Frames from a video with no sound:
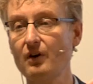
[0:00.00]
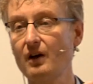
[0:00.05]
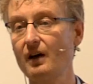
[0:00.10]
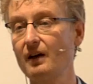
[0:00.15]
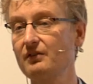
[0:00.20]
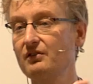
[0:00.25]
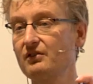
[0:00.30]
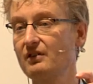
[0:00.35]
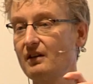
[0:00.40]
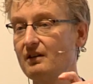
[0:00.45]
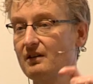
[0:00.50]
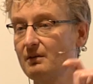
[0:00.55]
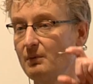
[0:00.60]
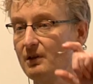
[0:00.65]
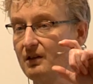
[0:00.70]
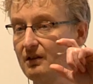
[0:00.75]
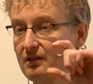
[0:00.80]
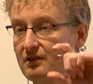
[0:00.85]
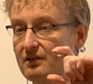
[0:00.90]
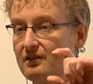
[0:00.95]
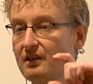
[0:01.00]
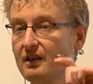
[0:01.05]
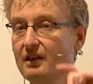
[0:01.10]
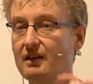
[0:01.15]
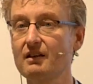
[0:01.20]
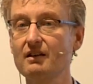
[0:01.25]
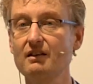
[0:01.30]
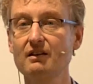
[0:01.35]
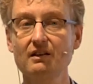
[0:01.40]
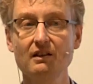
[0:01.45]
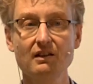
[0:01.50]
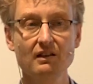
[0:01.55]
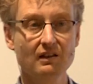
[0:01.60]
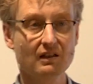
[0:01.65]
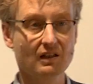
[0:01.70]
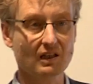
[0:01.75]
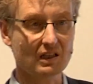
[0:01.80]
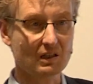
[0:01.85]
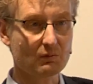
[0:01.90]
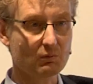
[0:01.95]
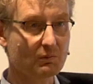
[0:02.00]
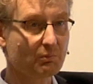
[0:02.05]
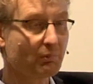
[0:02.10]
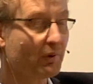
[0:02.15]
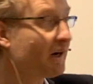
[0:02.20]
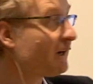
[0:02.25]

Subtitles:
5 centimeters thick. And you would